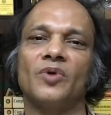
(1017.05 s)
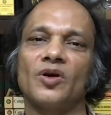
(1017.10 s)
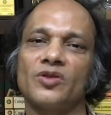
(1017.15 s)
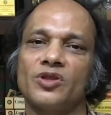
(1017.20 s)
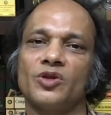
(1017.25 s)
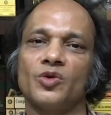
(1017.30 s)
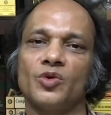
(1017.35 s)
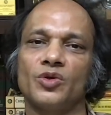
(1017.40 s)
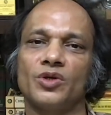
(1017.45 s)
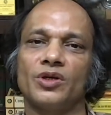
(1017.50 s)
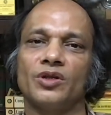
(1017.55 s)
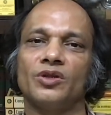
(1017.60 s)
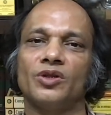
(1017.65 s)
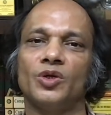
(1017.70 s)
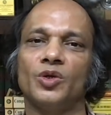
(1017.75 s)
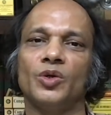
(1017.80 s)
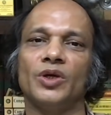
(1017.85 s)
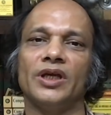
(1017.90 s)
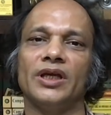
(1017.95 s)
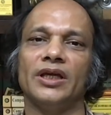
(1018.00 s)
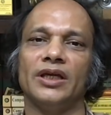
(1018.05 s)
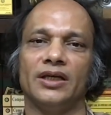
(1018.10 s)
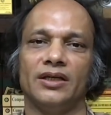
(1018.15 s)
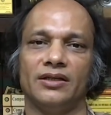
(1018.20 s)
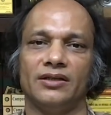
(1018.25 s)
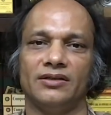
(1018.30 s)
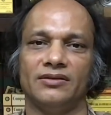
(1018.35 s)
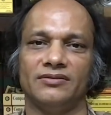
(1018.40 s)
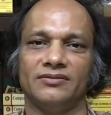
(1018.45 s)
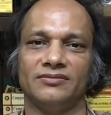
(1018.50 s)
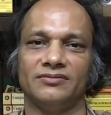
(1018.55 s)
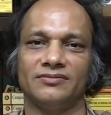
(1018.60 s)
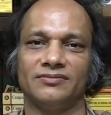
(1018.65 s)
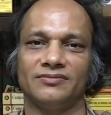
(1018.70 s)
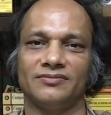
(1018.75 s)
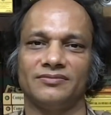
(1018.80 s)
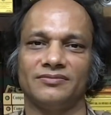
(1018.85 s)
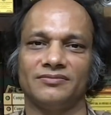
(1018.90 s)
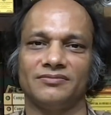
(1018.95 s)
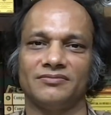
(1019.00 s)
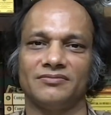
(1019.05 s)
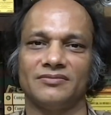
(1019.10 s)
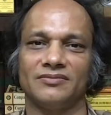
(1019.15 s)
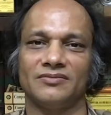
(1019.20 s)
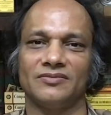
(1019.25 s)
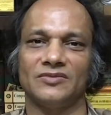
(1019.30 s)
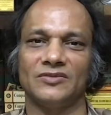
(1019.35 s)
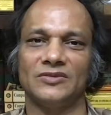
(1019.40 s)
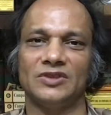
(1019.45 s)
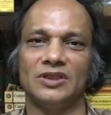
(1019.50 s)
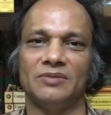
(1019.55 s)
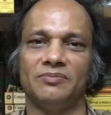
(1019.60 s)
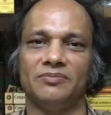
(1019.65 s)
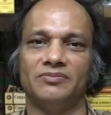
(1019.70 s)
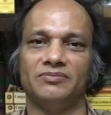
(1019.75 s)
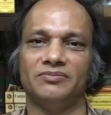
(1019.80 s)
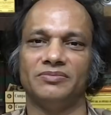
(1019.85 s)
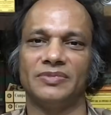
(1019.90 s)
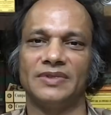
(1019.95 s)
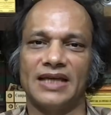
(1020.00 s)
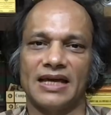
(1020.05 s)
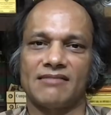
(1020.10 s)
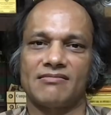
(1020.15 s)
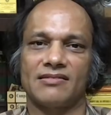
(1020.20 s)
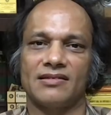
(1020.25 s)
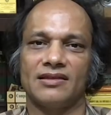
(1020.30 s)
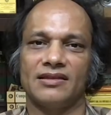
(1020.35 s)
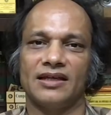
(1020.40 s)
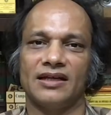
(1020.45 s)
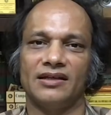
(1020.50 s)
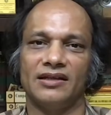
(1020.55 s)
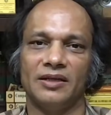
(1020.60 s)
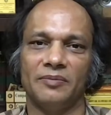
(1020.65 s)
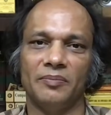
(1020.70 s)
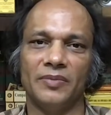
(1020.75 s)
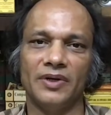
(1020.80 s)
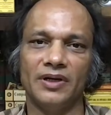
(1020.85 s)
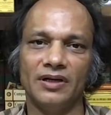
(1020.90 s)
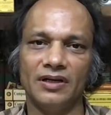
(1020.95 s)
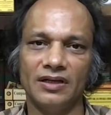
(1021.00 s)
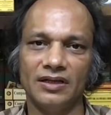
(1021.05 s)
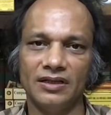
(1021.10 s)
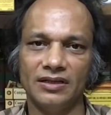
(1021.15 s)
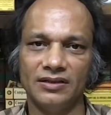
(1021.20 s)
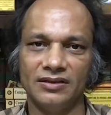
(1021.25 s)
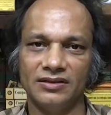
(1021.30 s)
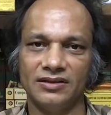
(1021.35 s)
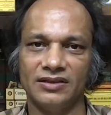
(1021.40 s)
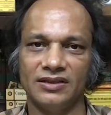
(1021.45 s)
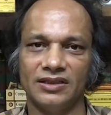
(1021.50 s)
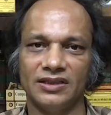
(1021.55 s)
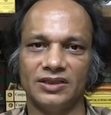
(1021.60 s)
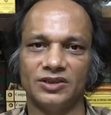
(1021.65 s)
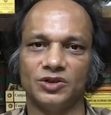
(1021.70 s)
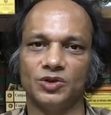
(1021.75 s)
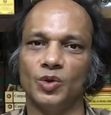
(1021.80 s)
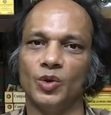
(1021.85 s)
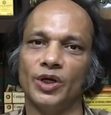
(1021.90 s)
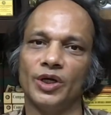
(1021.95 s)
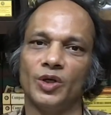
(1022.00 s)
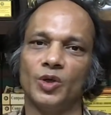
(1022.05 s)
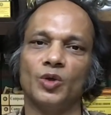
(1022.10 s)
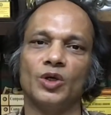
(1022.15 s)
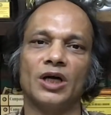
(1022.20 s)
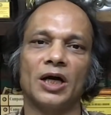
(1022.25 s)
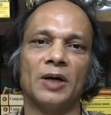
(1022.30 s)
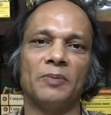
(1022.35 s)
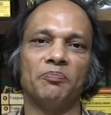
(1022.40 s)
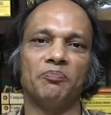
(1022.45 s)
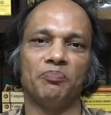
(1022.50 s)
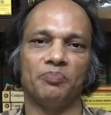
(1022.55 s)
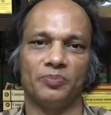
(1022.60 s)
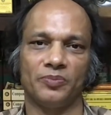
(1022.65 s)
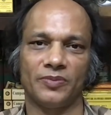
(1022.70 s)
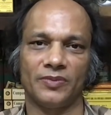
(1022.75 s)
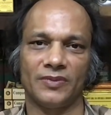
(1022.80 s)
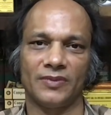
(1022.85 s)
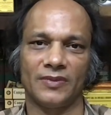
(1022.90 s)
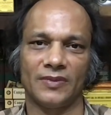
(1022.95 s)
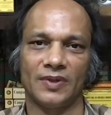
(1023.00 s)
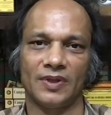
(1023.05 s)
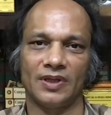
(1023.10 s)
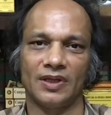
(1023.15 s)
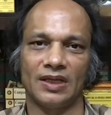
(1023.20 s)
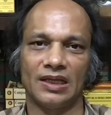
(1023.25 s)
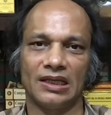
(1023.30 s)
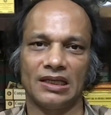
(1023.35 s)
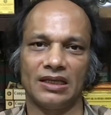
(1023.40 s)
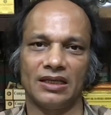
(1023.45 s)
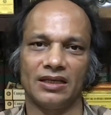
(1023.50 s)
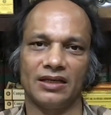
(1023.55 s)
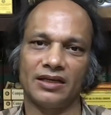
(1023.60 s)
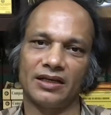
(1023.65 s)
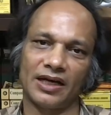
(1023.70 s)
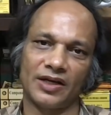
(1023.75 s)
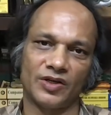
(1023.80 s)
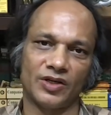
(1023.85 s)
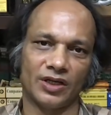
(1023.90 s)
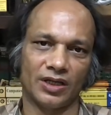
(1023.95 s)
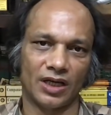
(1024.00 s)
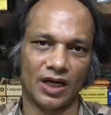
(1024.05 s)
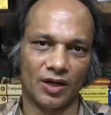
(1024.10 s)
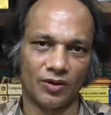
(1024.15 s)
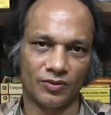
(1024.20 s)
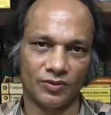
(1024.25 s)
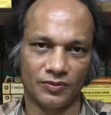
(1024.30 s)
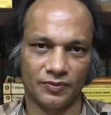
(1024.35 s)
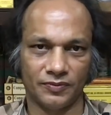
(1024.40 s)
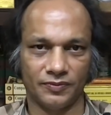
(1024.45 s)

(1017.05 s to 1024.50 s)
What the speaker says: prosecution theory, the castle that they build is going to come crashing down.